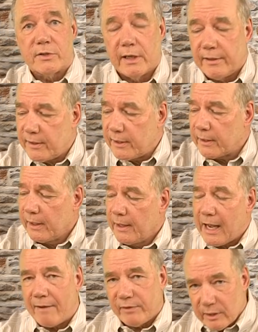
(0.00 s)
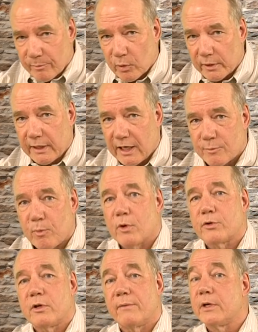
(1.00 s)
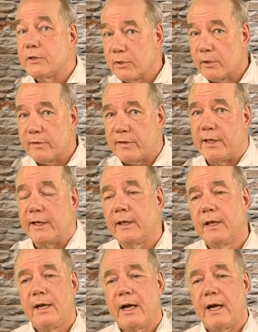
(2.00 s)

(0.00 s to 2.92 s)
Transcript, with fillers: And I think having the broadcast portion of it is a good thing.